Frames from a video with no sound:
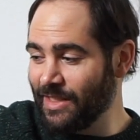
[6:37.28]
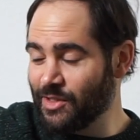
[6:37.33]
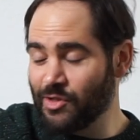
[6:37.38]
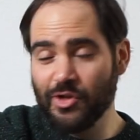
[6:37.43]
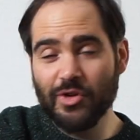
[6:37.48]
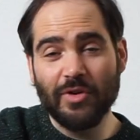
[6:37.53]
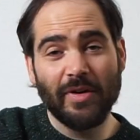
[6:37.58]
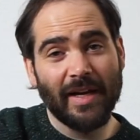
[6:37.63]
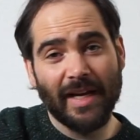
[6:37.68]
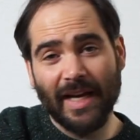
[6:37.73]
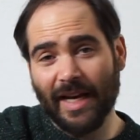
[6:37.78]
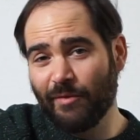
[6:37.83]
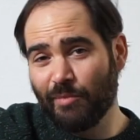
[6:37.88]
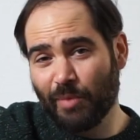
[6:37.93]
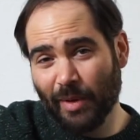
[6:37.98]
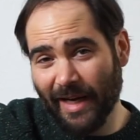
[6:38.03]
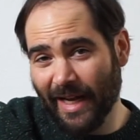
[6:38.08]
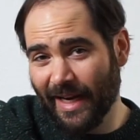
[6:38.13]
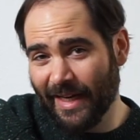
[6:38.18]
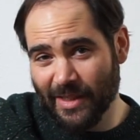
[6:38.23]
you can kind of
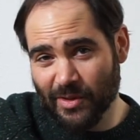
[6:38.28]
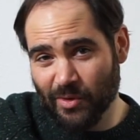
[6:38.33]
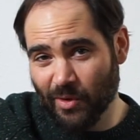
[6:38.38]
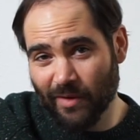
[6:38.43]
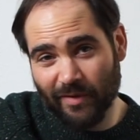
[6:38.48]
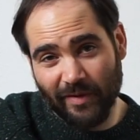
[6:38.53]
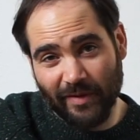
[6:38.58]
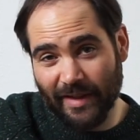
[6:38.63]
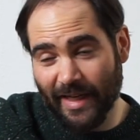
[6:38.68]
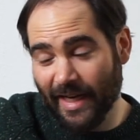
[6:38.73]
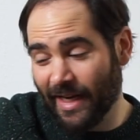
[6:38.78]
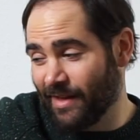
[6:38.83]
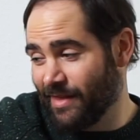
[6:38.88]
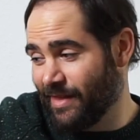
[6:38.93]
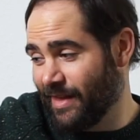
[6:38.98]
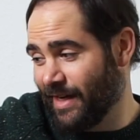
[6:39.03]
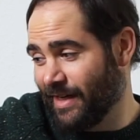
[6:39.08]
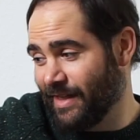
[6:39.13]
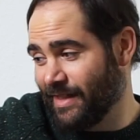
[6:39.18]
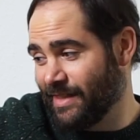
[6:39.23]
put any sort of lick
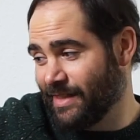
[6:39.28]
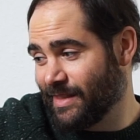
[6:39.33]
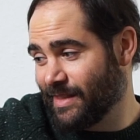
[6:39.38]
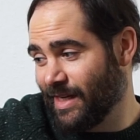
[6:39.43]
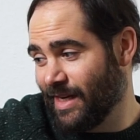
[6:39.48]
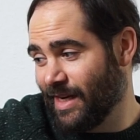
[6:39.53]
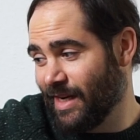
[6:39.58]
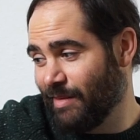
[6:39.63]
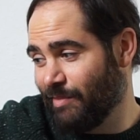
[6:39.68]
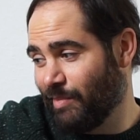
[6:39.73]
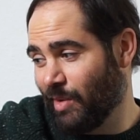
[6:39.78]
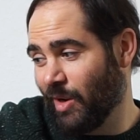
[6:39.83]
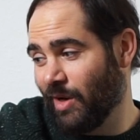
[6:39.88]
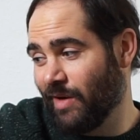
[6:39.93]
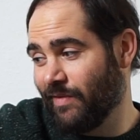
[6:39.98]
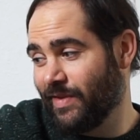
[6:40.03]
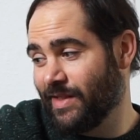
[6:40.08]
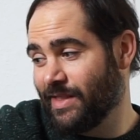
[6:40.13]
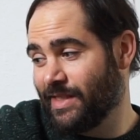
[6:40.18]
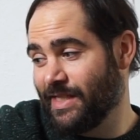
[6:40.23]
that is part
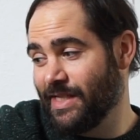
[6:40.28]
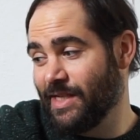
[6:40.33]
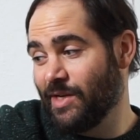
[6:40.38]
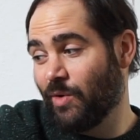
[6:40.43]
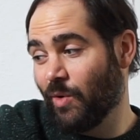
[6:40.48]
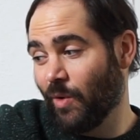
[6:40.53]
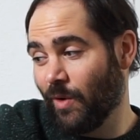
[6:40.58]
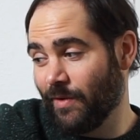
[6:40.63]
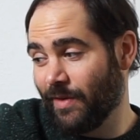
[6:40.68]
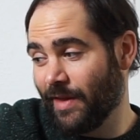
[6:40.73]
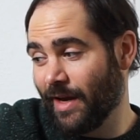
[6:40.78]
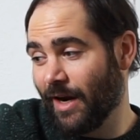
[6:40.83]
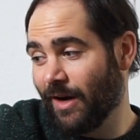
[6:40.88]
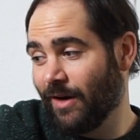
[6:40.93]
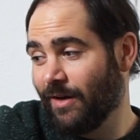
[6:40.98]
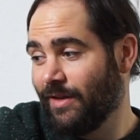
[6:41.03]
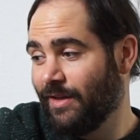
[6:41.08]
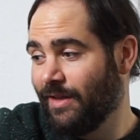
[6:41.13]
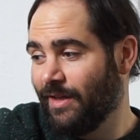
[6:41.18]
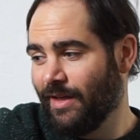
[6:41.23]
of a C chord
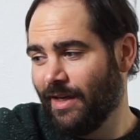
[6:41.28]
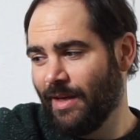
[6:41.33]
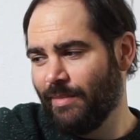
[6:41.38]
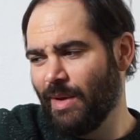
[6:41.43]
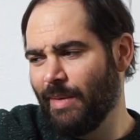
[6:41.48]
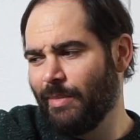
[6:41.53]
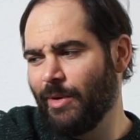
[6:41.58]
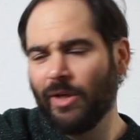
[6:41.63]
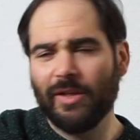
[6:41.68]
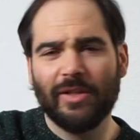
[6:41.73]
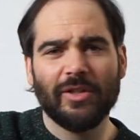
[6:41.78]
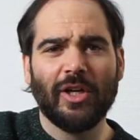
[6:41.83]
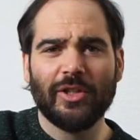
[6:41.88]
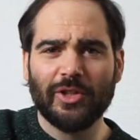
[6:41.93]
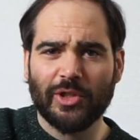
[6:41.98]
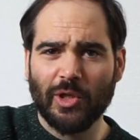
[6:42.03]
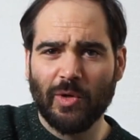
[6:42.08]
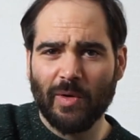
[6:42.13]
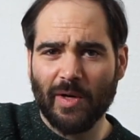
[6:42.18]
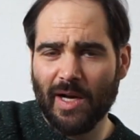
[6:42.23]
there. Maybe I'll
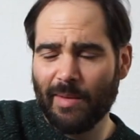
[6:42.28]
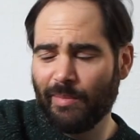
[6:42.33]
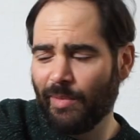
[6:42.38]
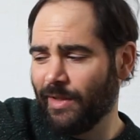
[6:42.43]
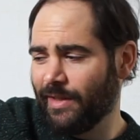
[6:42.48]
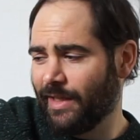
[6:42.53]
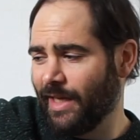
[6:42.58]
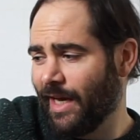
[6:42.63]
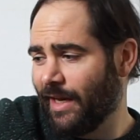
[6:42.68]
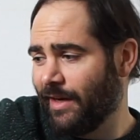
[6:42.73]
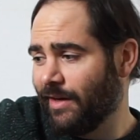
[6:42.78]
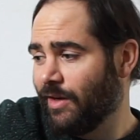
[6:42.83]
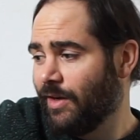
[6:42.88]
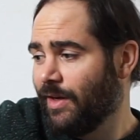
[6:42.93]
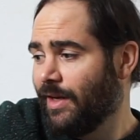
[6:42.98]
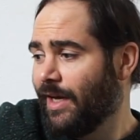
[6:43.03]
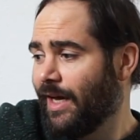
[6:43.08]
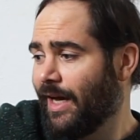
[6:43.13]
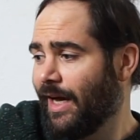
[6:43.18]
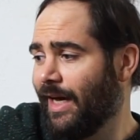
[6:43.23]
show a couple at the end.
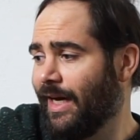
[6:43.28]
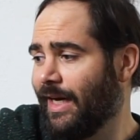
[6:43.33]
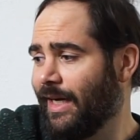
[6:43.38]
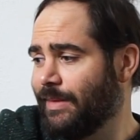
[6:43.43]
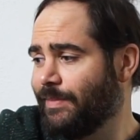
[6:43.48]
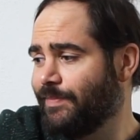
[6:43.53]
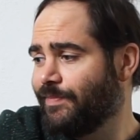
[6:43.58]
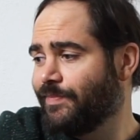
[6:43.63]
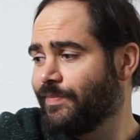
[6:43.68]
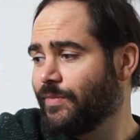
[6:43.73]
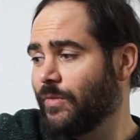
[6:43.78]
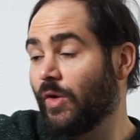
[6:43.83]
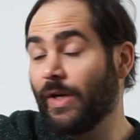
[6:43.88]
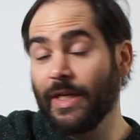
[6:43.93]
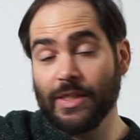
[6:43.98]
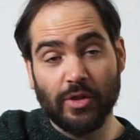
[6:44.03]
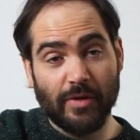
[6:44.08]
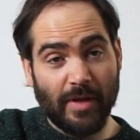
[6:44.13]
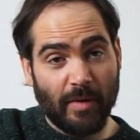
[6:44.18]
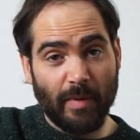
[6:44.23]
Okay,
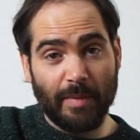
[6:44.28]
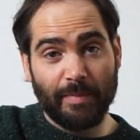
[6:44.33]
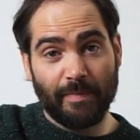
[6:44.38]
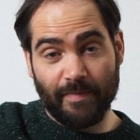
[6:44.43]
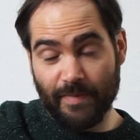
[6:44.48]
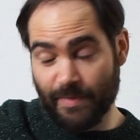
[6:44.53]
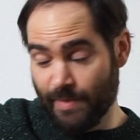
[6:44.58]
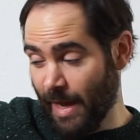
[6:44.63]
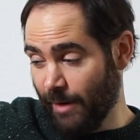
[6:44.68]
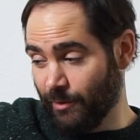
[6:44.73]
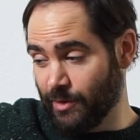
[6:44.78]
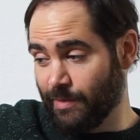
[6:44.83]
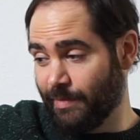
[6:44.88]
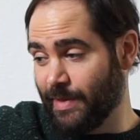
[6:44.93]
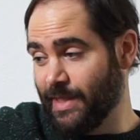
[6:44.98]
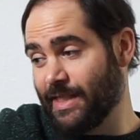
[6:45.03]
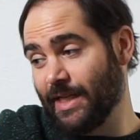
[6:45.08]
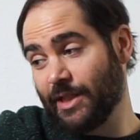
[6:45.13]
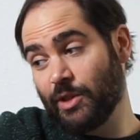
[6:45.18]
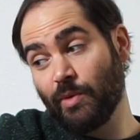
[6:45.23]
so then that was the
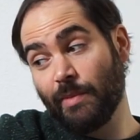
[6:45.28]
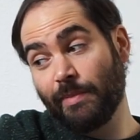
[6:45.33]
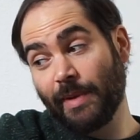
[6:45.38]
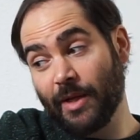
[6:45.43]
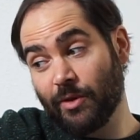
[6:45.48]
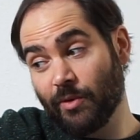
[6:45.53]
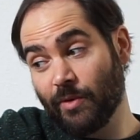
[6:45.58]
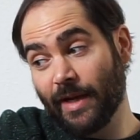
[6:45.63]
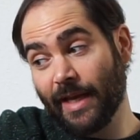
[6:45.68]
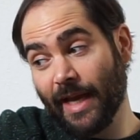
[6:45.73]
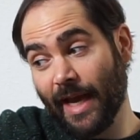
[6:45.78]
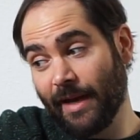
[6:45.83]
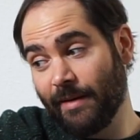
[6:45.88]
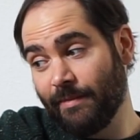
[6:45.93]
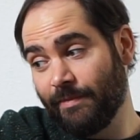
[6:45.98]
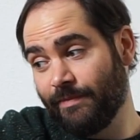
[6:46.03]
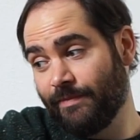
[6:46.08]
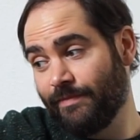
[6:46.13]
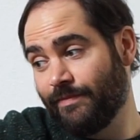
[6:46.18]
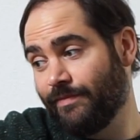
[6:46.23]
B section. We played through it again.
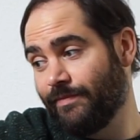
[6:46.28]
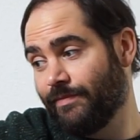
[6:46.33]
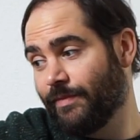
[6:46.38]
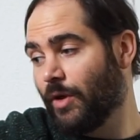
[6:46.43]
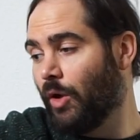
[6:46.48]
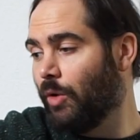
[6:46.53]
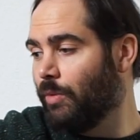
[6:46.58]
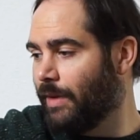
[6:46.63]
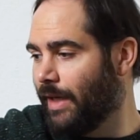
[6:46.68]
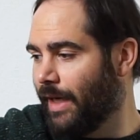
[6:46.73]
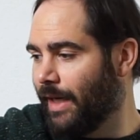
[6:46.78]
Oh,